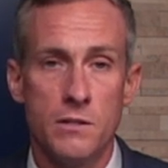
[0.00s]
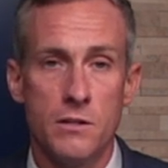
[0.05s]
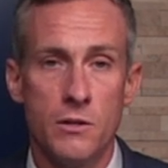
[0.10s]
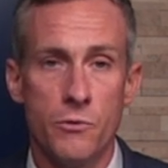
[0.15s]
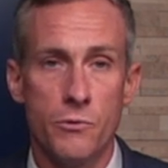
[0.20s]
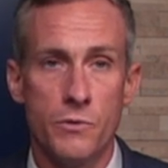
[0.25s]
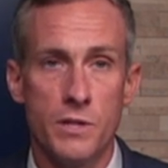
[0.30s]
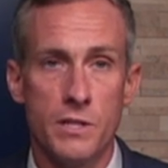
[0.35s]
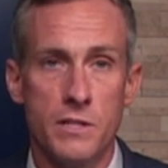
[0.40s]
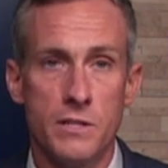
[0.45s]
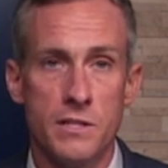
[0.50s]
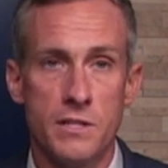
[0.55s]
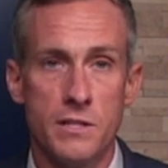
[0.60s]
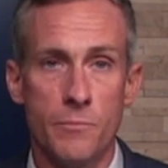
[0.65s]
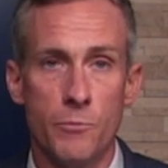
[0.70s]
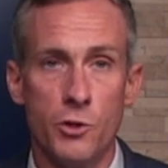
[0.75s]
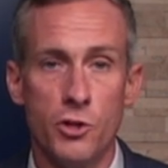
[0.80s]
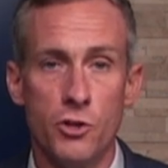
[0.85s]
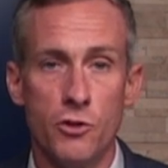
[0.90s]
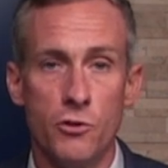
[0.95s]
So this is
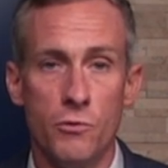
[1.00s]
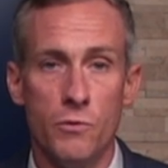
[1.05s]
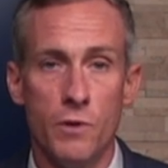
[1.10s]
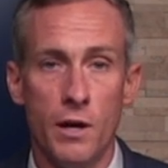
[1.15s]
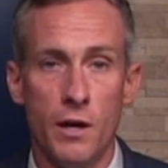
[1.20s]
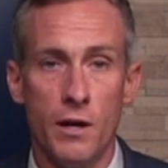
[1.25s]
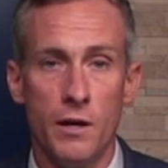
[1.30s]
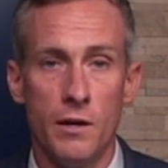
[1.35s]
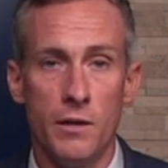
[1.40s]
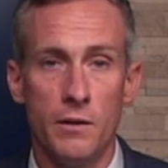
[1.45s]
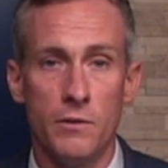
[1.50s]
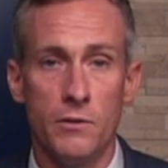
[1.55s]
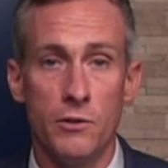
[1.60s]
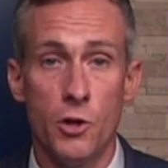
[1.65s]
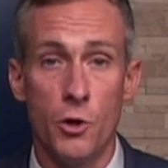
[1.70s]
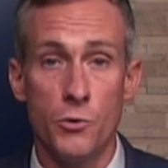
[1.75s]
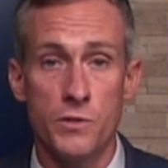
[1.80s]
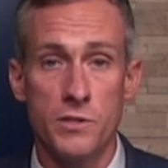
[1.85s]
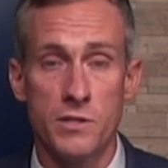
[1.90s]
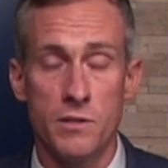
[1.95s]
someone who uh,
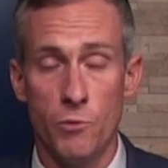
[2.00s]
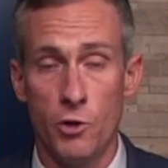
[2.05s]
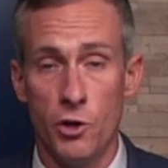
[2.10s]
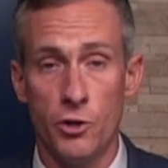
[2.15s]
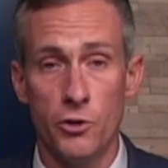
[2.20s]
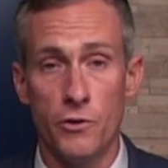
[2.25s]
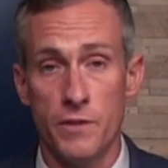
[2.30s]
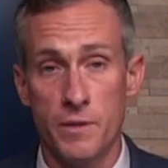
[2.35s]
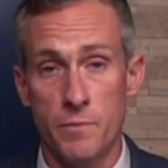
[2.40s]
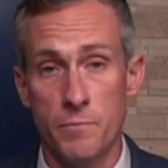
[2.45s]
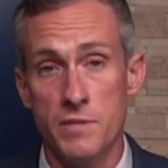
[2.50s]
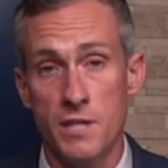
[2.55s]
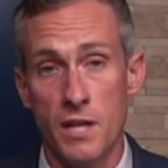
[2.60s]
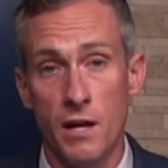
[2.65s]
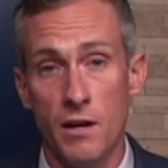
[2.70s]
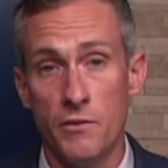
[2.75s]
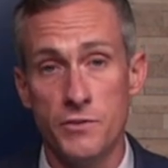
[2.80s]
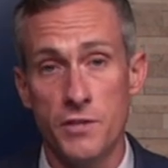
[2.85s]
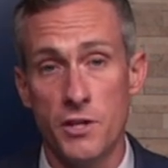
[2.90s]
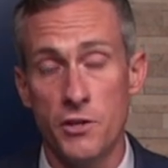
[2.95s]
knows someone or
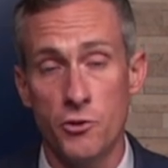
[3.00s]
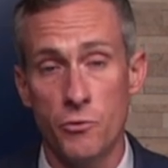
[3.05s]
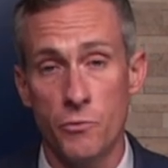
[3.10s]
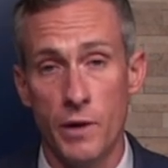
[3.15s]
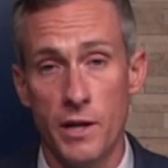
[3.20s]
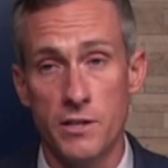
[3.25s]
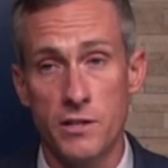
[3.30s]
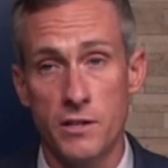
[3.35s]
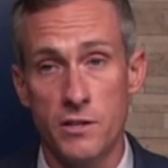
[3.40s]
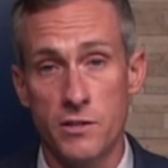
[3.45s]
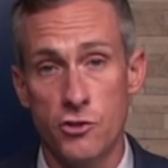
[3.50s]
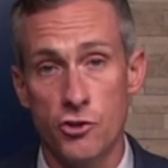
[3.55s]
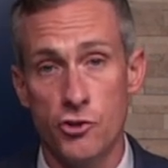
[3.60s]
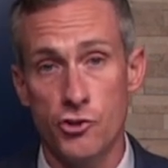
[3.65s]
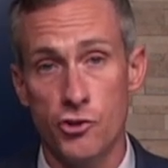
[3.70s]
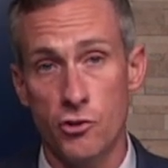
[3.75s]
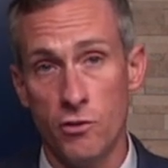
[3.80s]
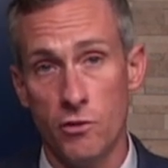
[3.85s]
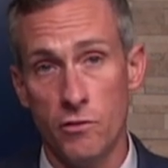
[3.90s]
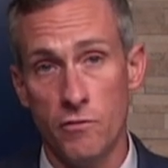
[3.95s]
themselves underwent a
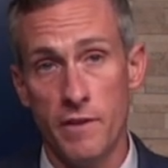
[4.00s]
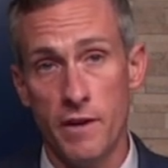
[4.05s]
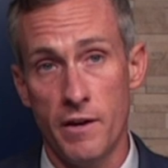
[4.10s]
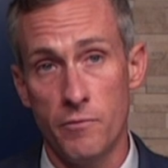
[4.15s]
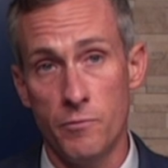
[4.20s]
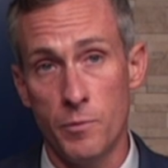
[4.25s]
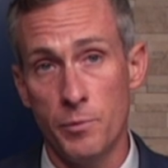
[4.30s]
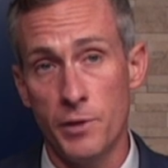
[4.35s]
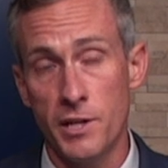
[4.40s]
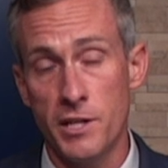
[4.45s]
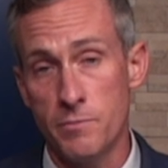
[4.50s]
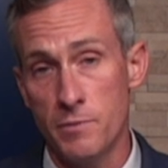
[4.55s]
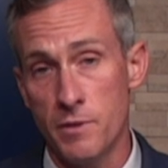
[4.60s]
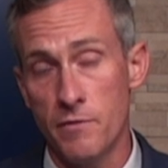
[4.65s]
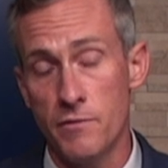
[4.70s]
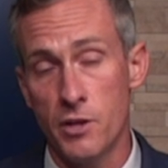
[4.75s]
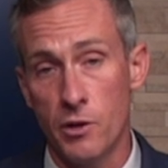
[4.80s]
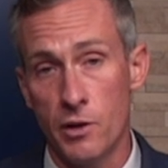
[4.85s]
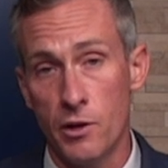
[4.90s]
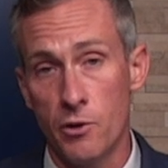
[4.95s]
surgical
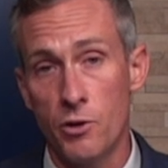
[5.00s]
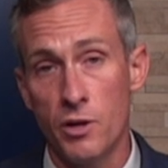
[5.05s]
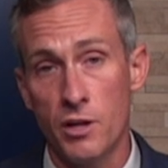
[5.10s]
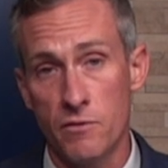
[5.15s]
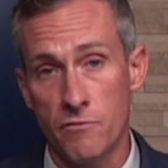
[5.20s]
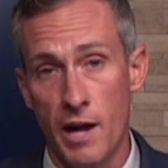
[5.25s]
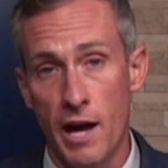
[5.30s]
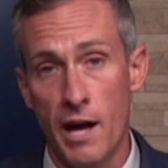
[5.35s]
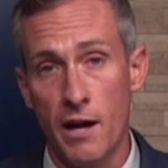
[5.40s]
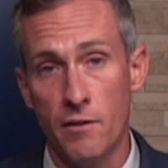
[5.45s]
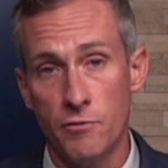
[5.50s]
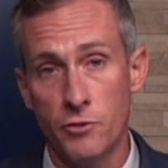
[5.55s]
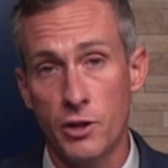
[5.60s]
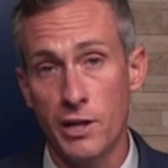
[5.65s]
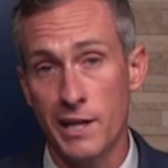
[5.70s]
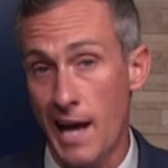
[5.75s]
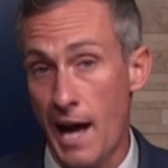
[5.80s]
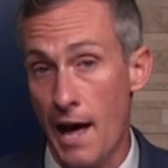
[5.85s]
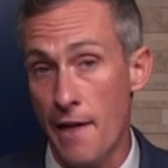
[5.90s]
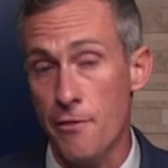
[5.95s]
replacement of their aortic
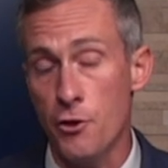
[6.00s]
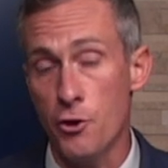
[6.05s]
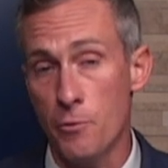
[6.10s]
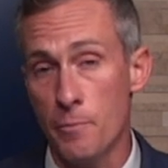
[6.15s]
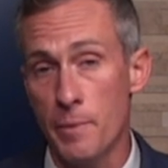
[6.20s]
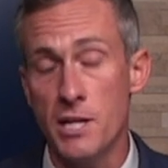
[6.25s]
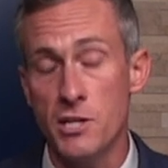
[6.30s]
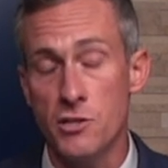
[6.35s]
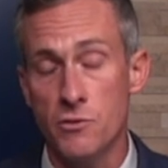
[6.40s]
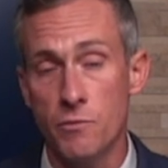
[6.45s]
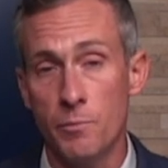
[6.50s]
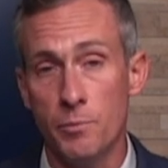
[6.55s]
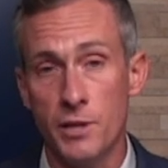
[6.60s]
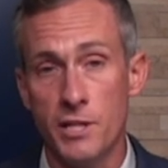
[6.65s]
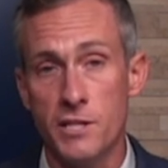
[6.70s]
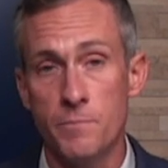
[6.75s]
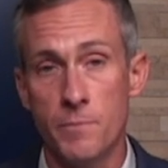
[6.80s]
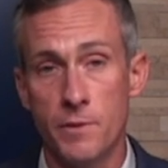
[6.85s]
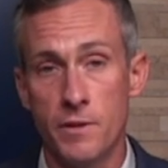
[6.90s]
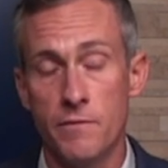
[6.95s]
valve or a catheter-based
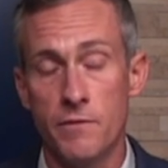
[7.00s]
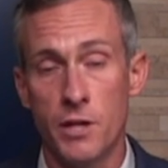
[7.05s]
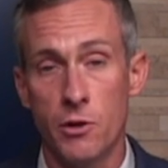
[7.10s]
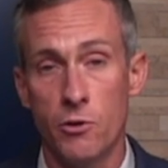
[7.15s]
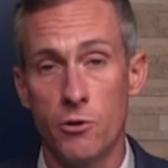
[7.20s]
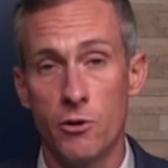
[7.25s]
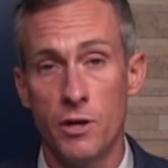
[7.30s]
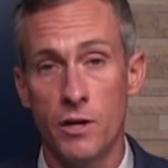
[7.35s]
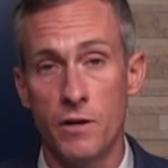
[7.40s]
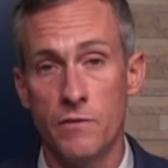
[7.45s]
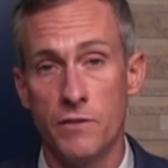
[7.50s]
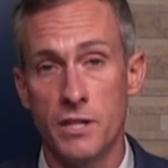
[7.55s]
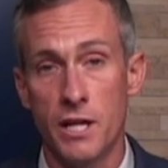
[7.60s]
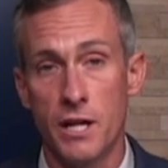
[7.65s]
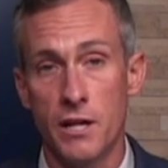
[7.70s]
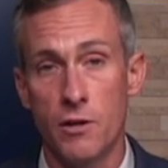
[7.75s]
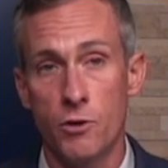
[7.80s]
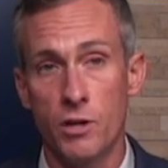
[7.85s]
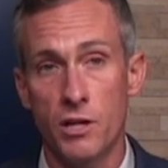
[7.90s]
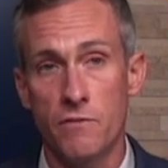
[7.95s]
replacement of the, of
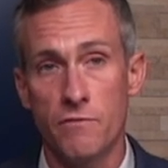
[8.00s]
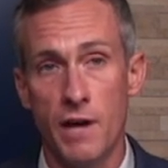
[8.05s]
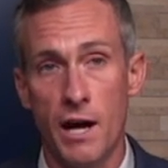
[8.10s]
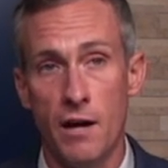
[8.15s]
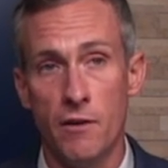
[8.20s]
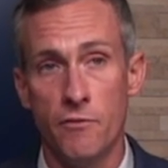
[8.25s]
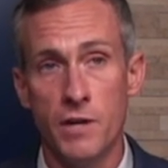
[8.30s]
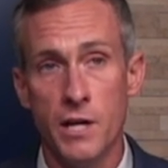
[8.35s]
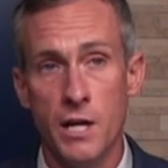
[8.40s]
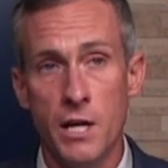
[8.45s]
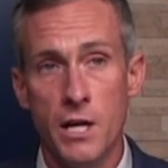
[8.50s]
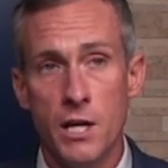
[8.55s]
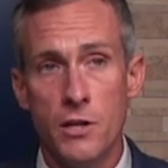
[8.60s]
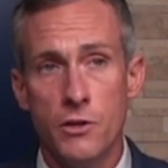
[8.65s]
the aortic valve.